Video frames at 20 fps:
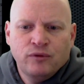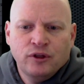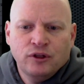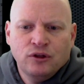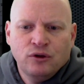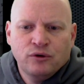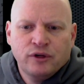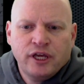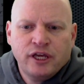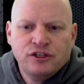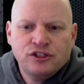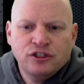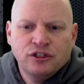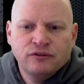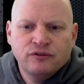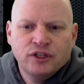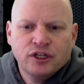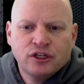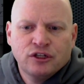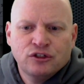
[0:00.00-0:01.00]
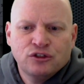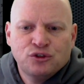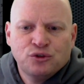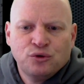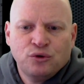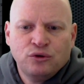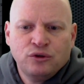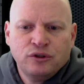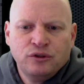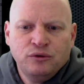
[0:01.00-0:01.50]
the location of the
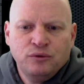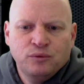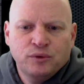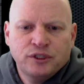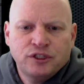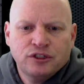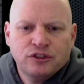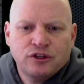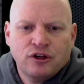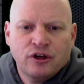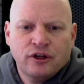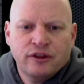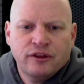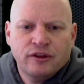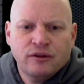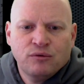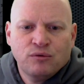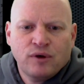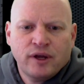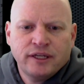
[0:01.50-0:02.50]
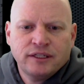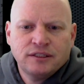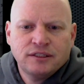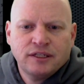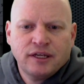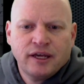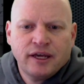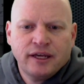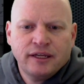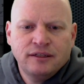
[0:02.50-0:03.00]
controller, which is on the right
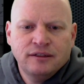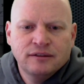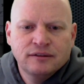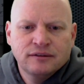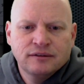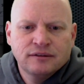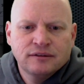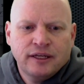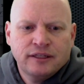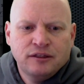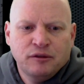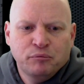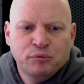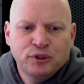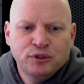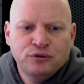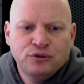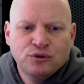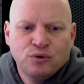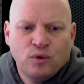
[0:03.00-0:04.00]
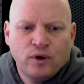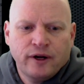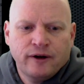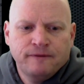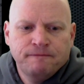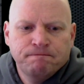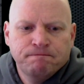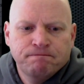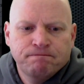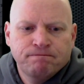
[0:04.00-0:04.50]
side at the blue
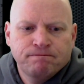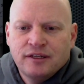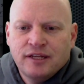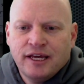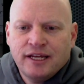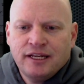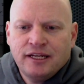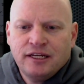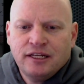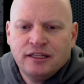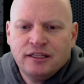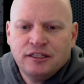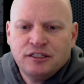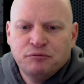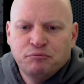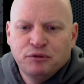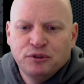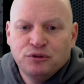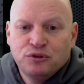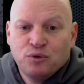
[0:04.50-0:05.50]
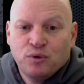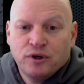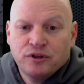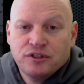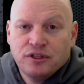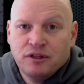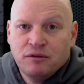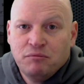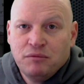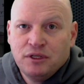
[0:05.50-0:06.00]
square. Not any of these blue
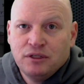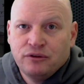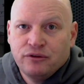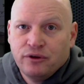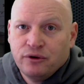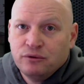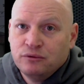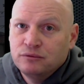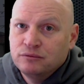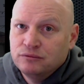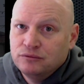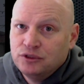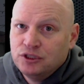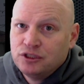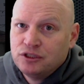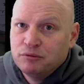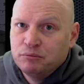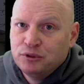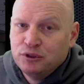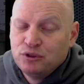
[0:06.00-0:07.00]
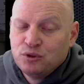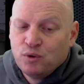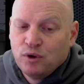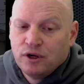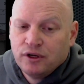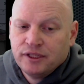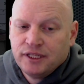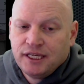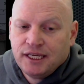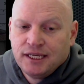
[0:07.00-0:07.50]
squares in the middle though, just the blue
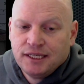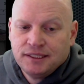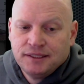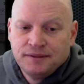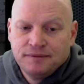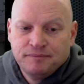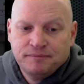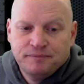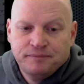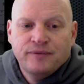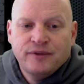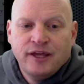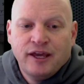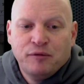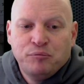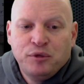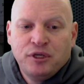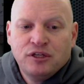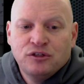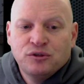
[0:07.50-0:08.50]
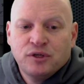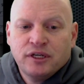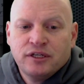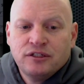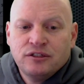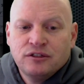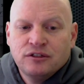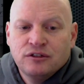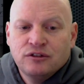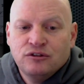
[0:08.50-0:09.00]
square on the end. The IP
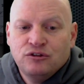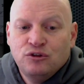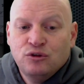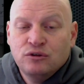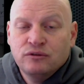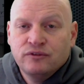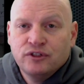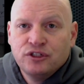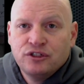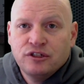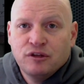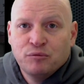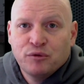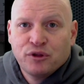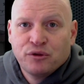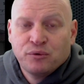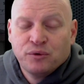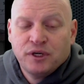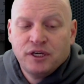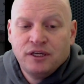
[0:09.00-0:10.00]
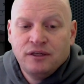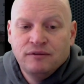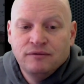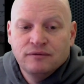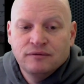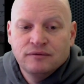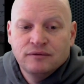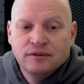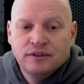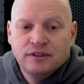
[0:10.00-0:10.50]
address, universe number three,
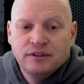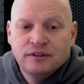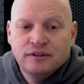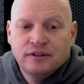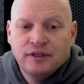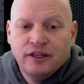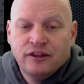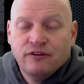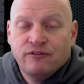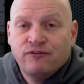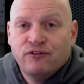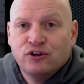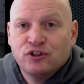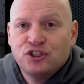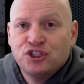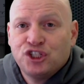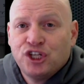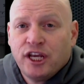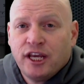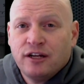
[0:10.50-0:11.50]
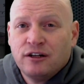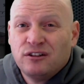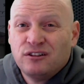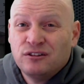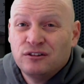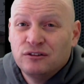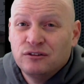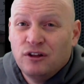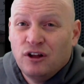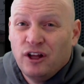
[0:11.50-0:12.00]
and the first
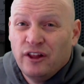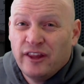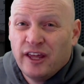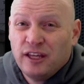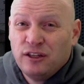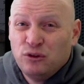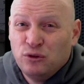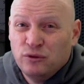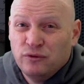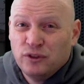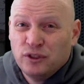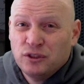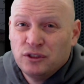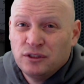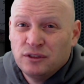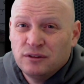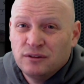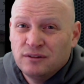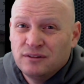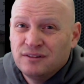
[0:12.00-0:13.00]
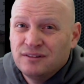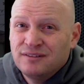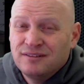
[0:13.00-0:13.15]
channel on that universe.